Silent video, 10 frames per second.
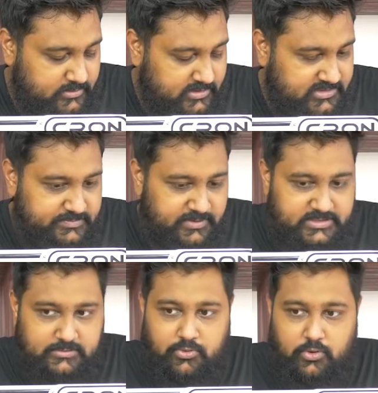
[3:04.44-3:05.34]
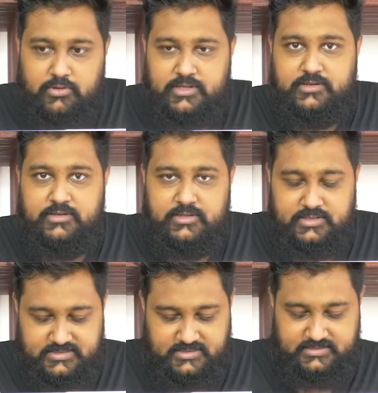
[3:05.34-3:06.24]
then speak to Paul and
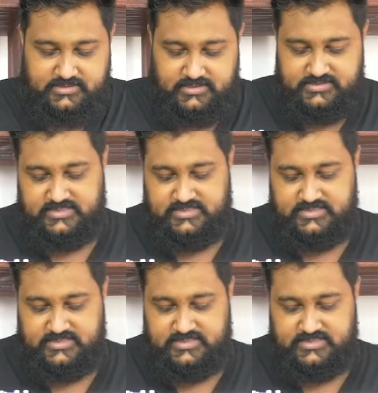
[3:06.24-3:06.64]
see.